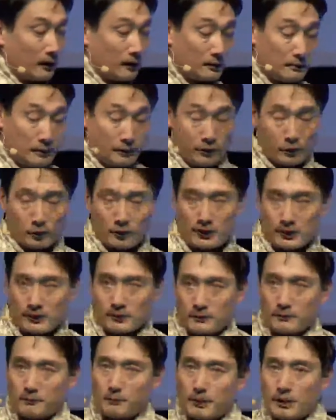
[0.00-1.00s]
Before
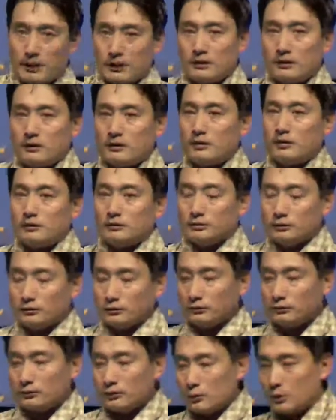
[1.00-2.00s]
I begin on
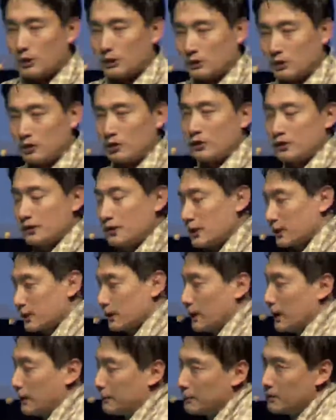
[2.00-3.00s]
what gross national
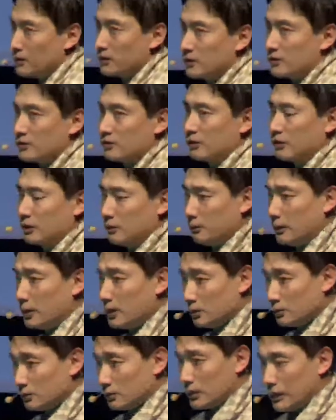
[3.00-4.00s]
happiness is all
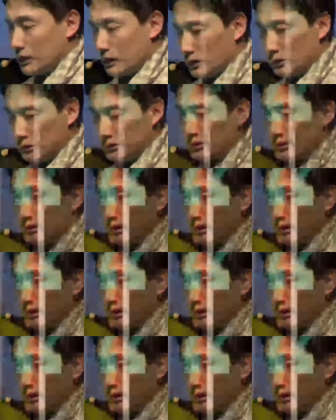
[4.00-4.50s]
about, I would just